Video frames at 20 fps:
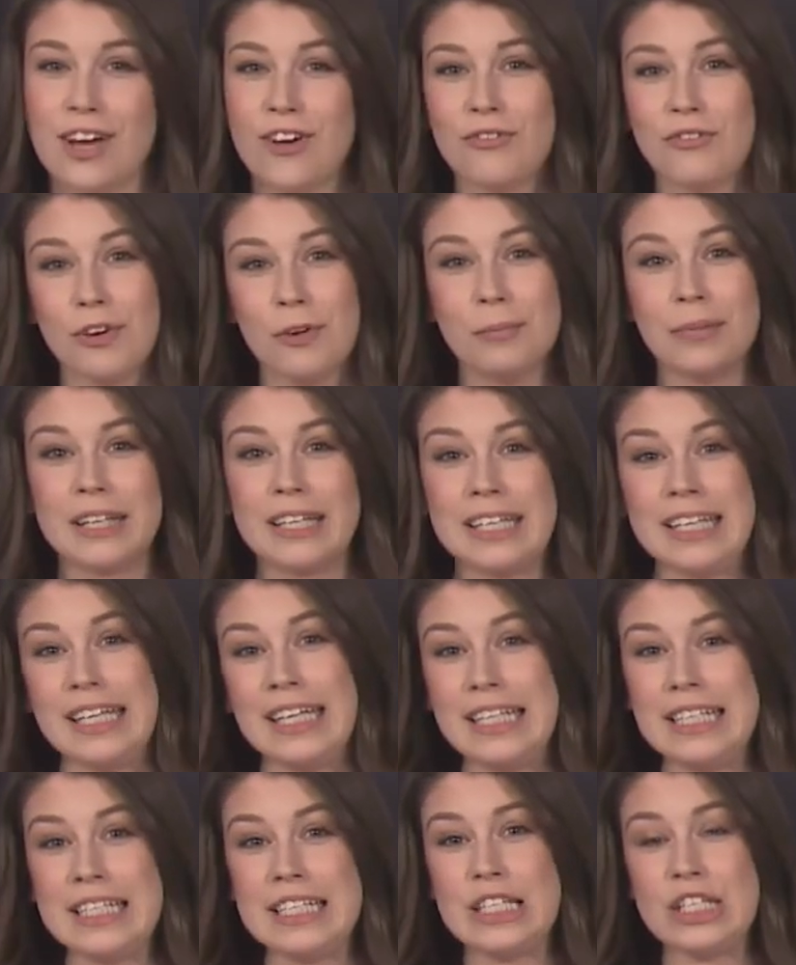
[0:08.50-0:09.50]
From the
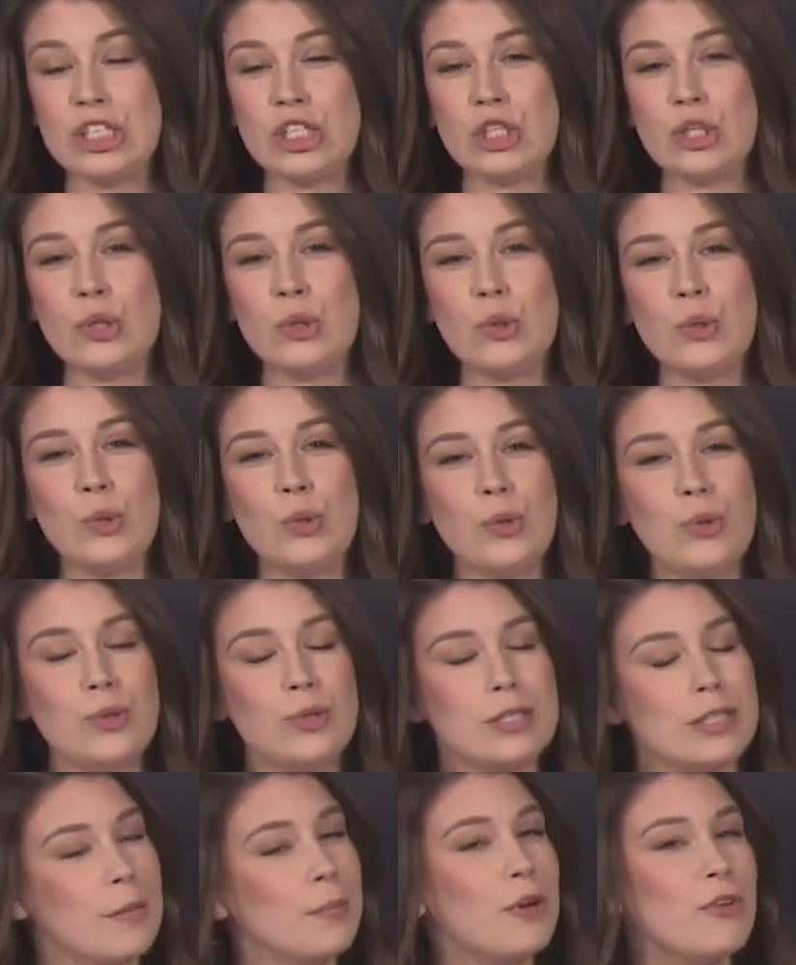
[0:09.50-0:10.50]
heat to
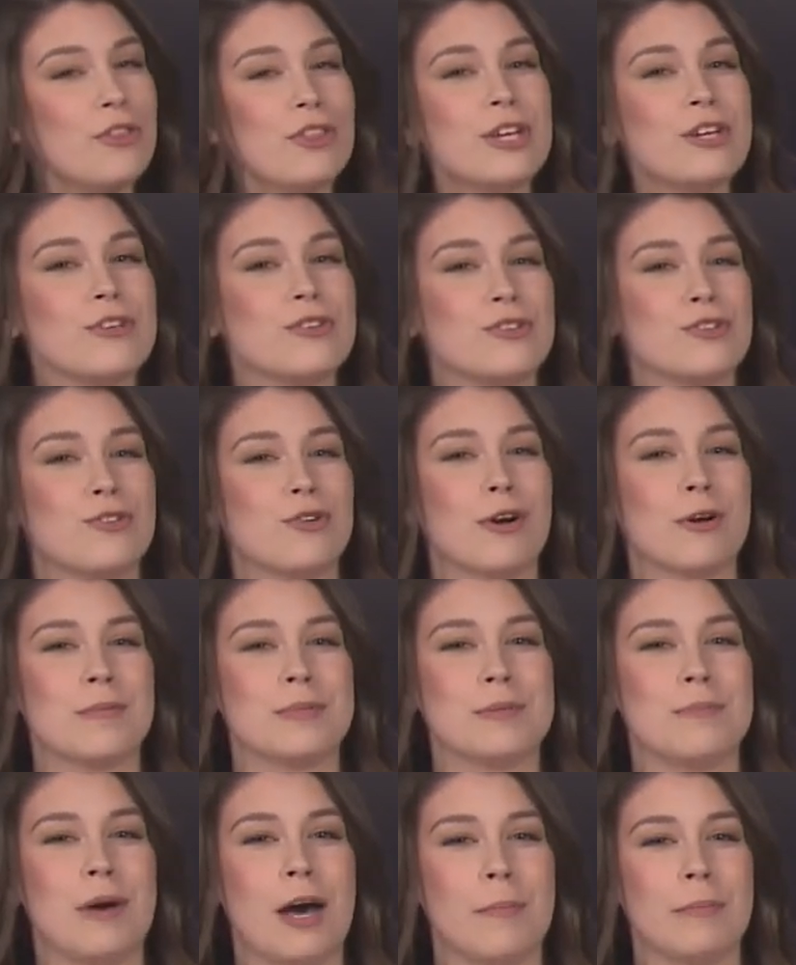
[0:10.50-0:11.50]
summer
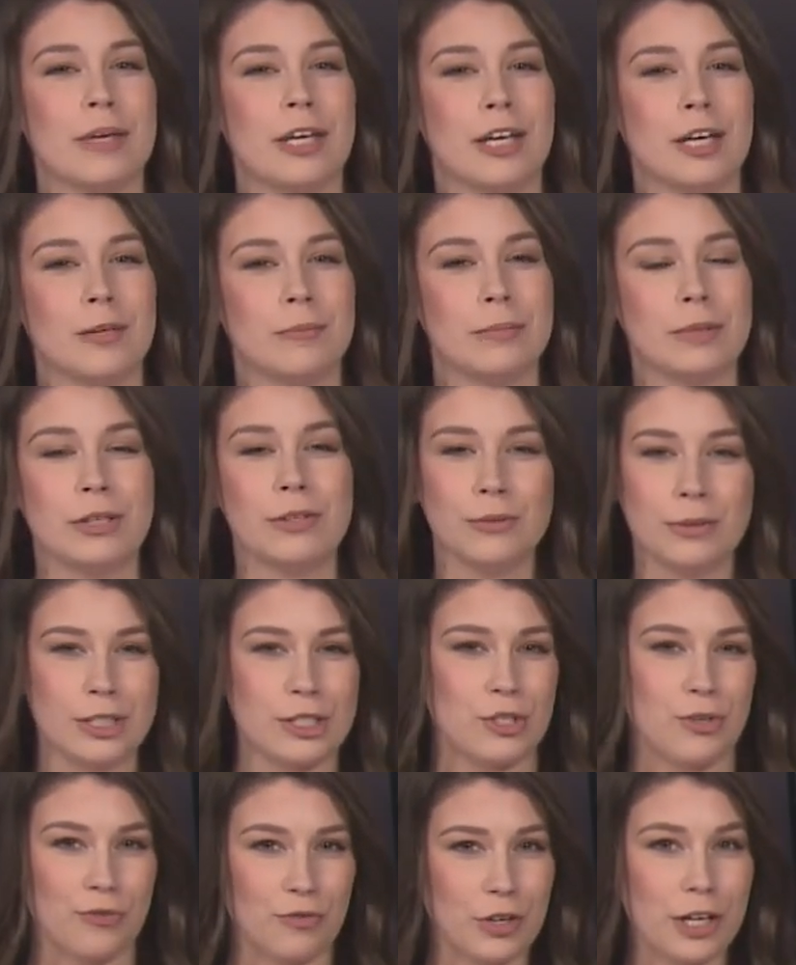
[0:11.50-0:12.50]
thunderstorms popping up. Oh,
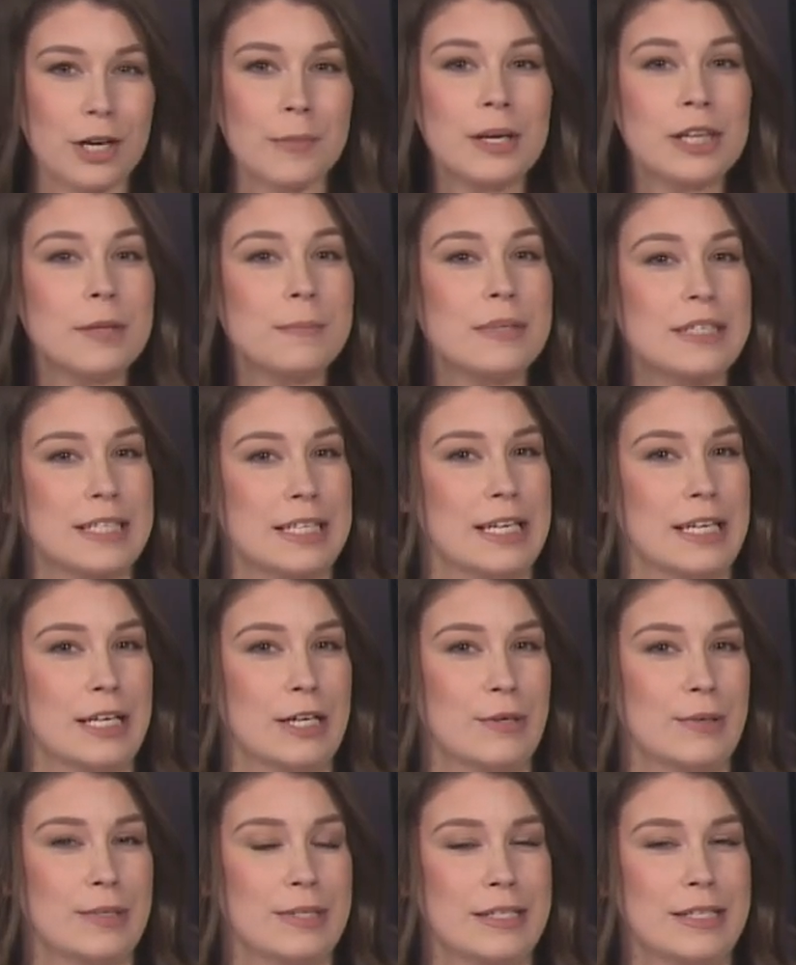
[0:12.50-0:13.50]
and don't forget about the
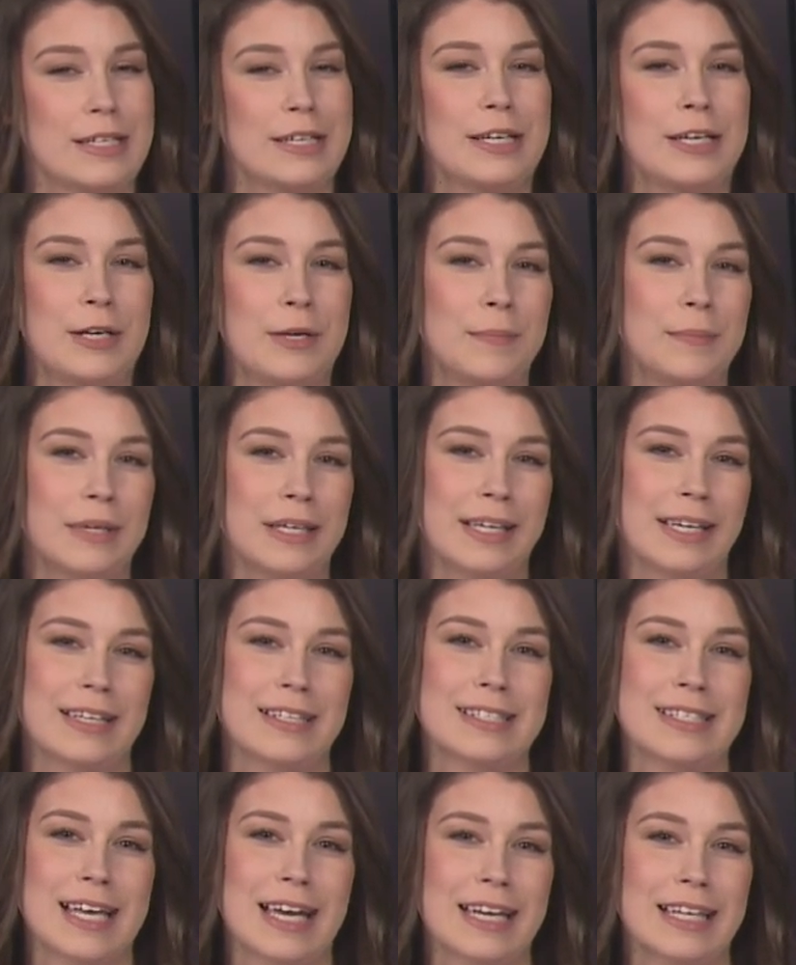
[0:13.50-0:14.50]
mosquitoes. Being
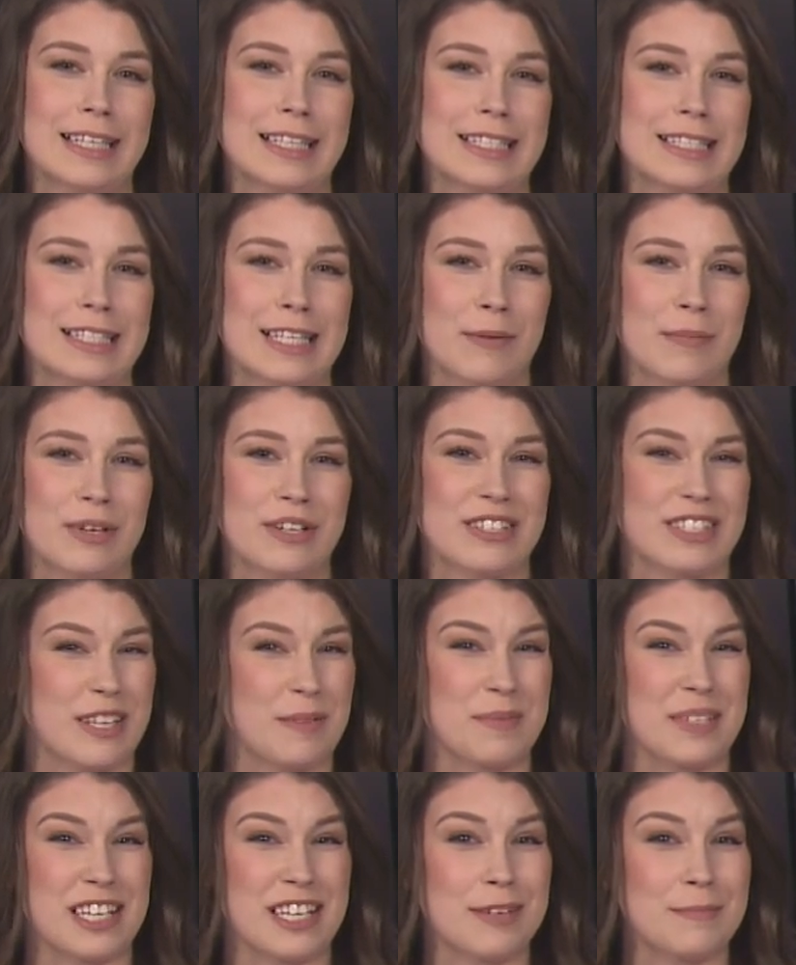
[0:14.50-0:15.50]
outside in the summer
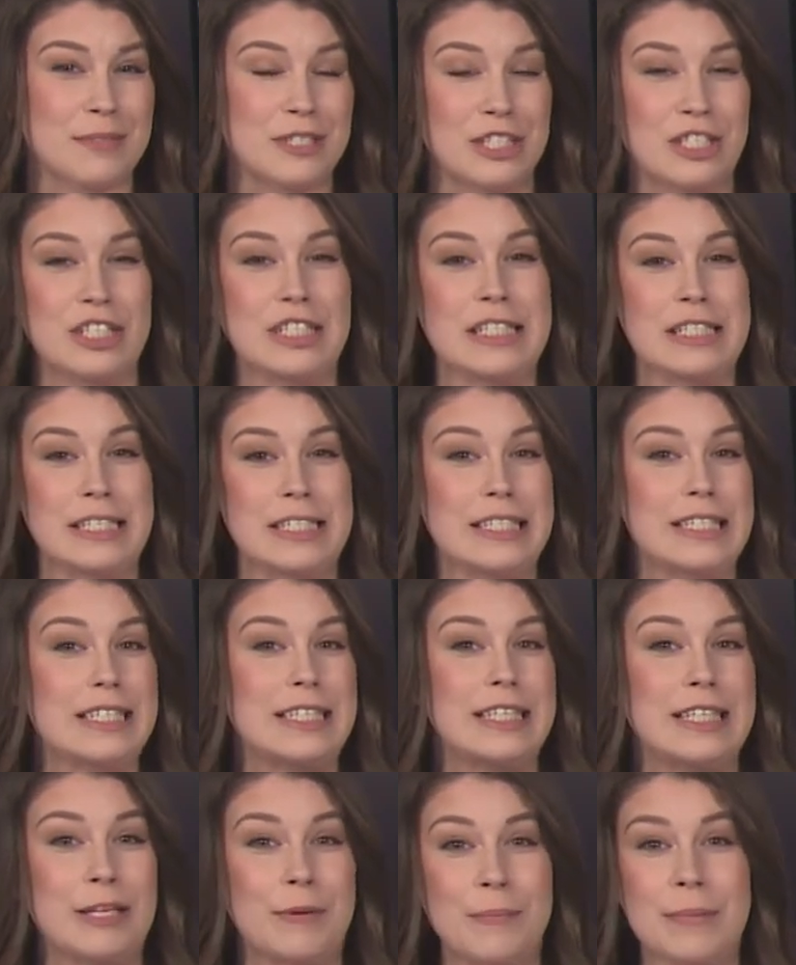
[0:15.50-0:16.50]
sometimes just
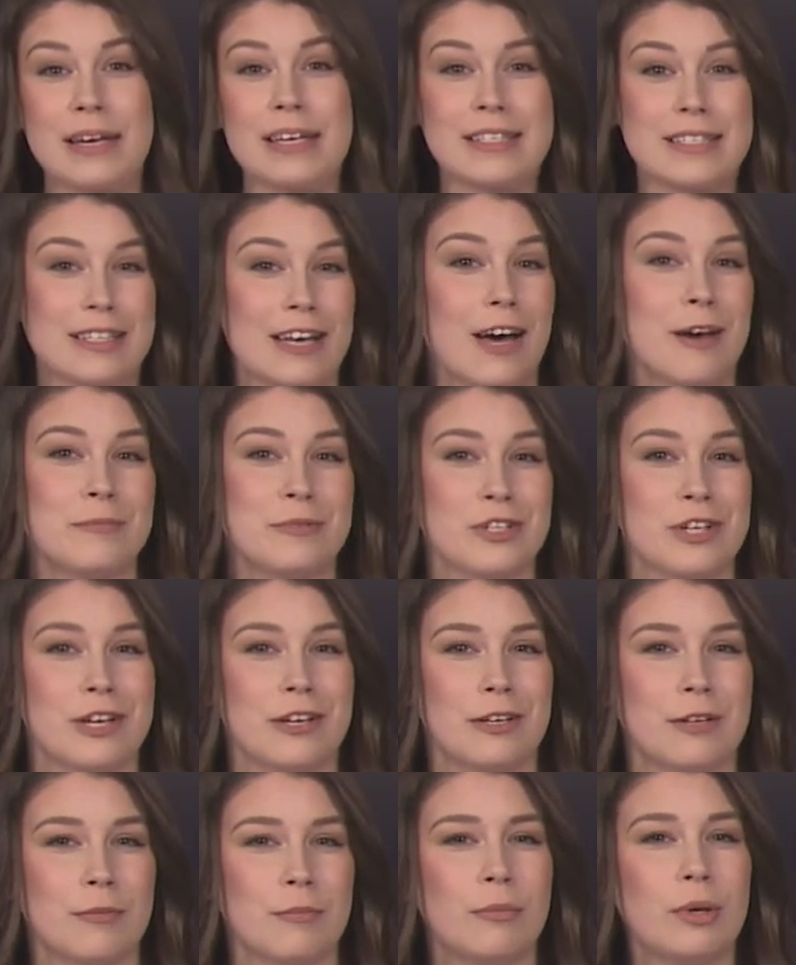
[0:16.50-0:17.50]
isn't the best
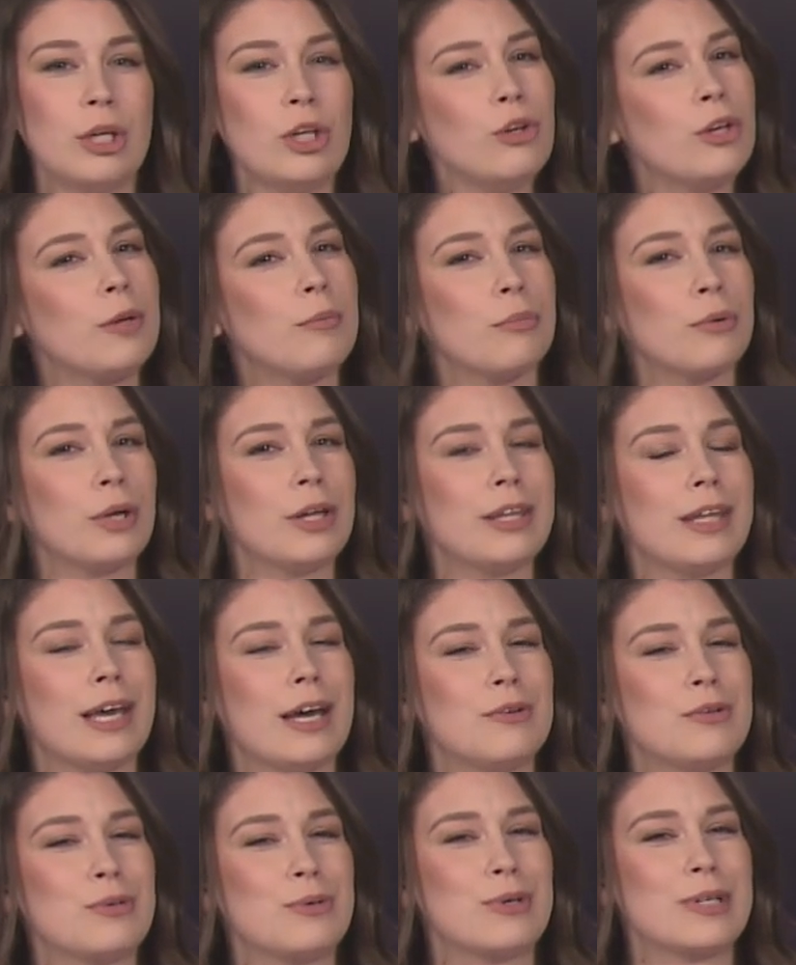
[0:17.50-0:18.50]
option, but you can bring the
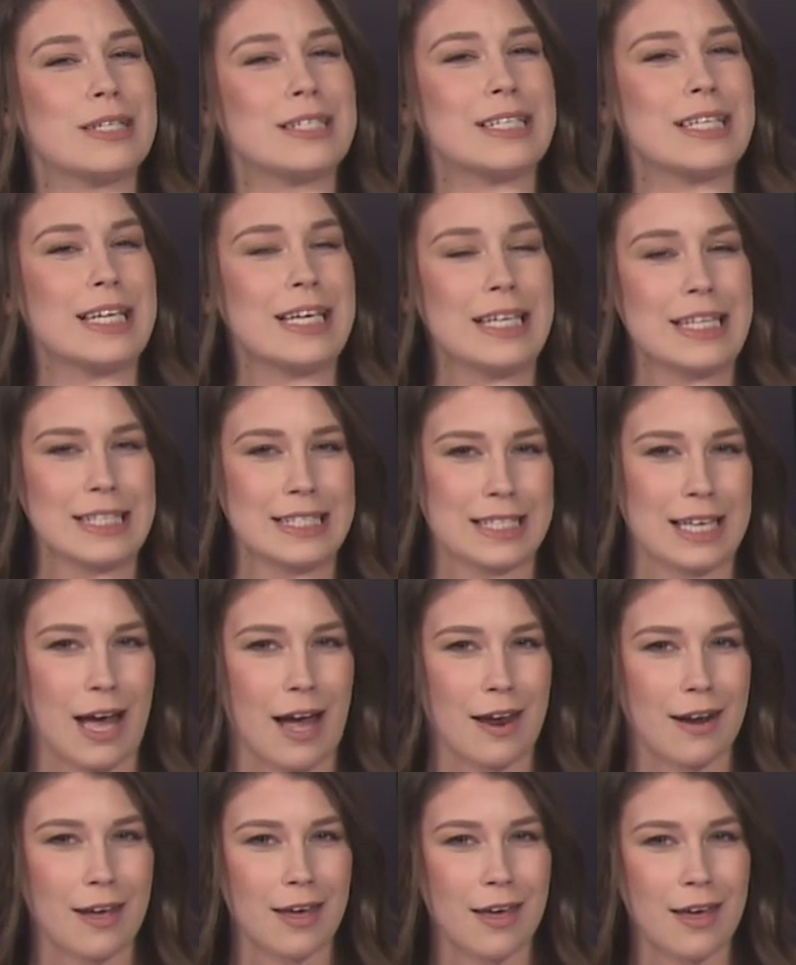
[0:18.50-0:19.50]
outdoors
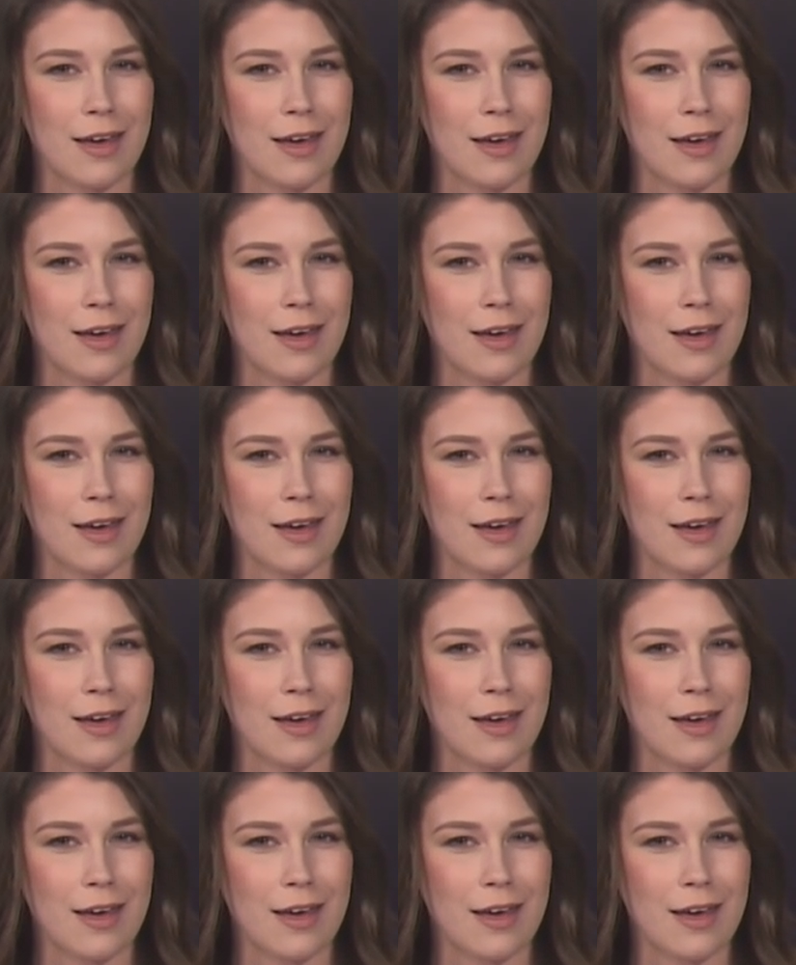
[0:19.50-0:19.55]
inside.